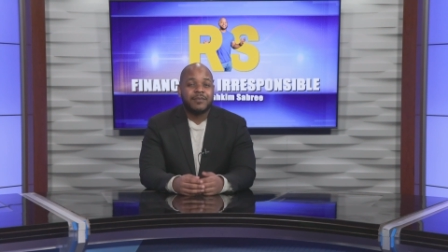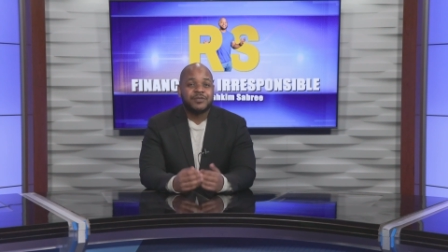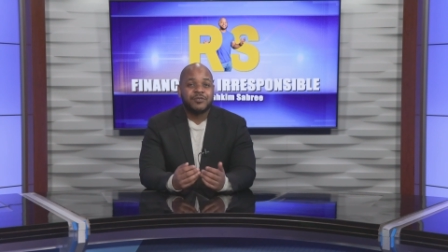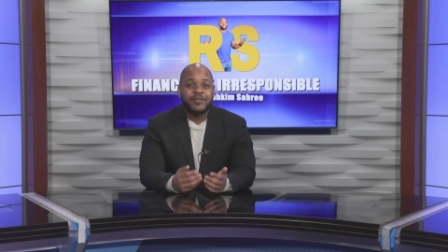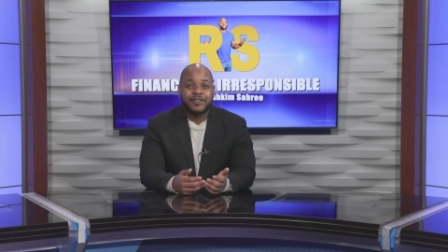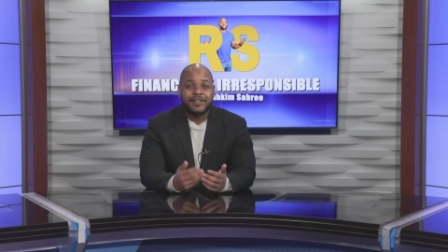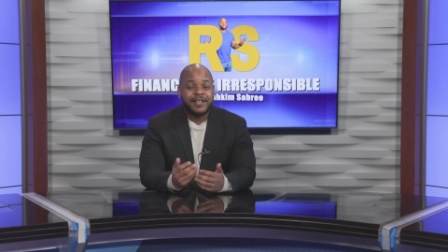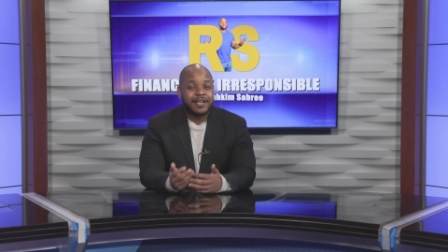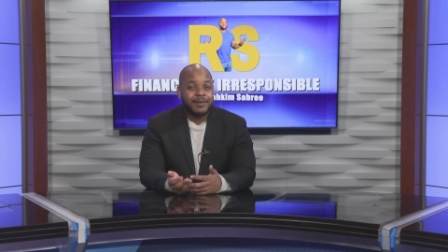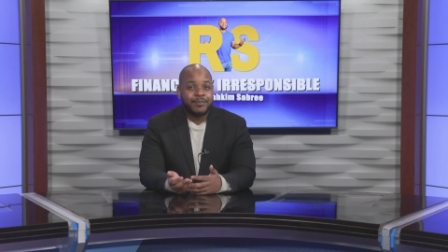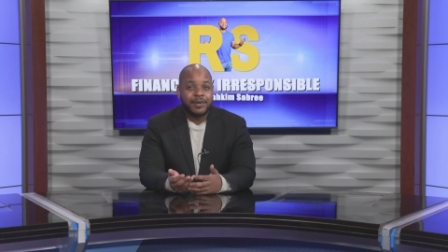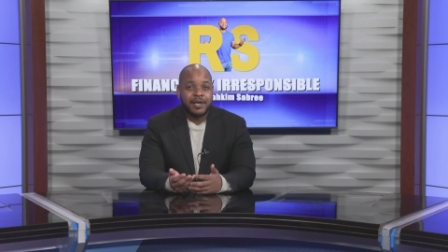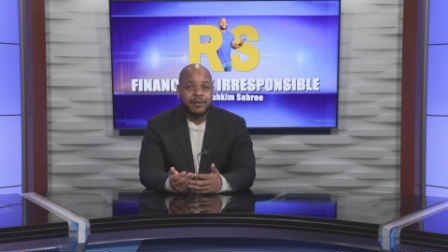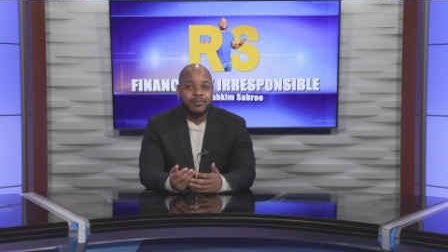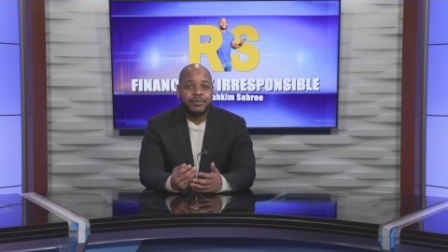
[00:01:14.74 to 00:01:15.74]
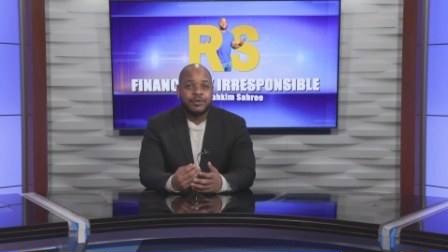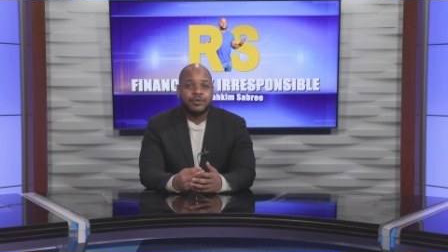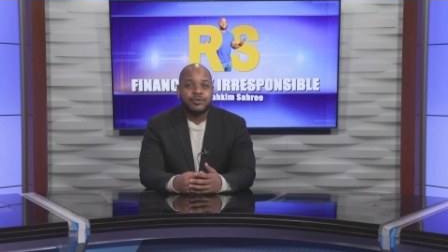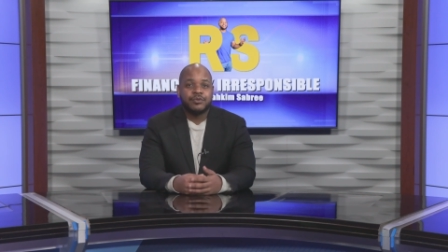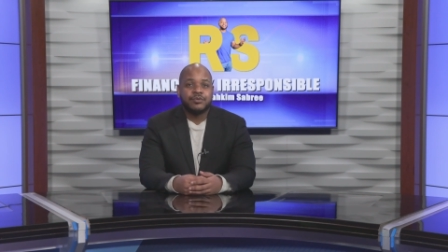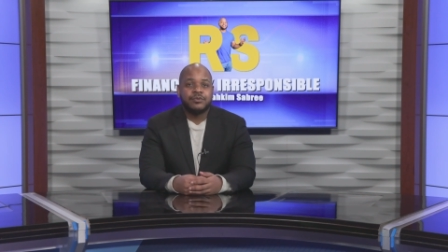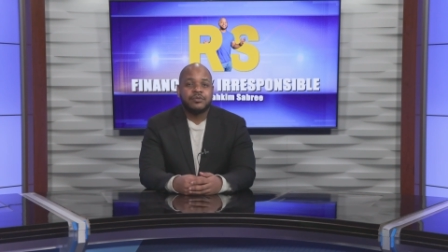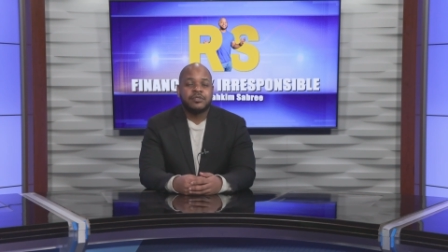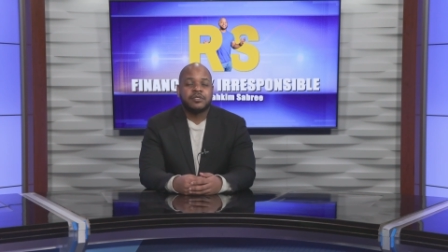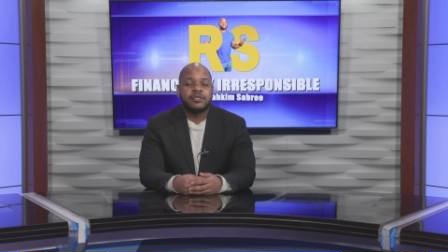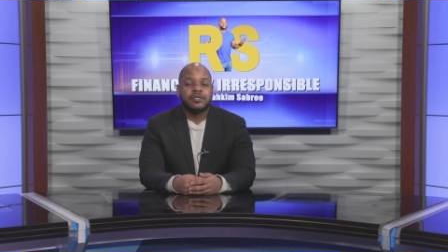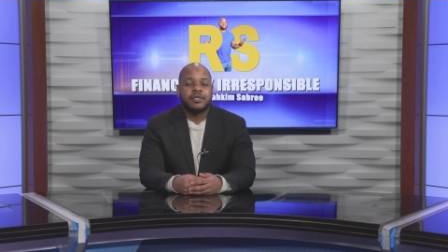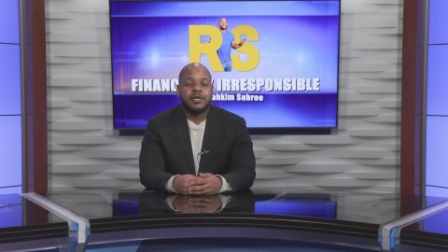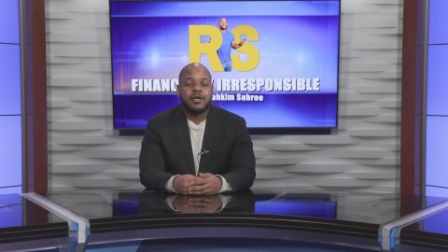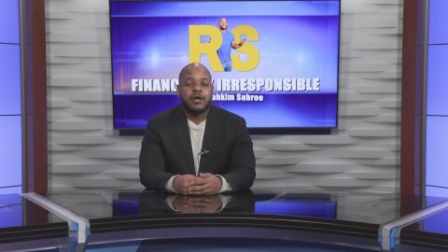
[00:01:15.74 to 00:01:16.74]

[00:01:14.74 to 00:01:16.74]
so that they can pay bills,